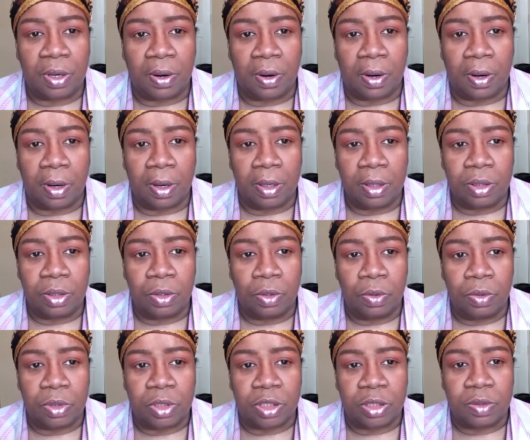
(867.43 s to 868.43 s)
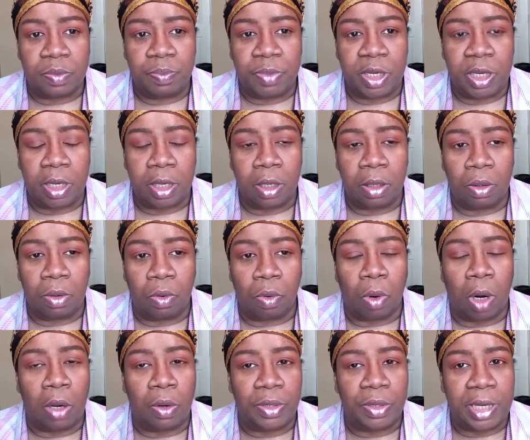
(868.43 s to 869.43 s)
are just being
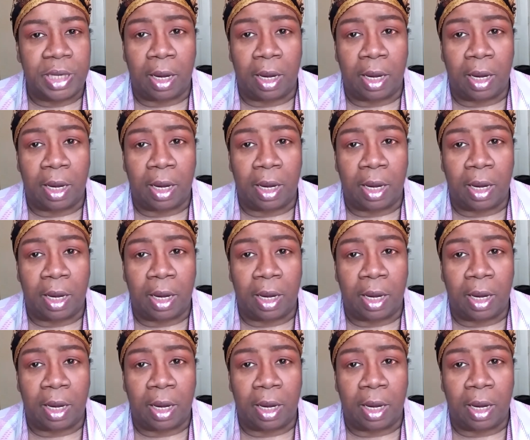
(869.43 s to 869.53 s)
grown.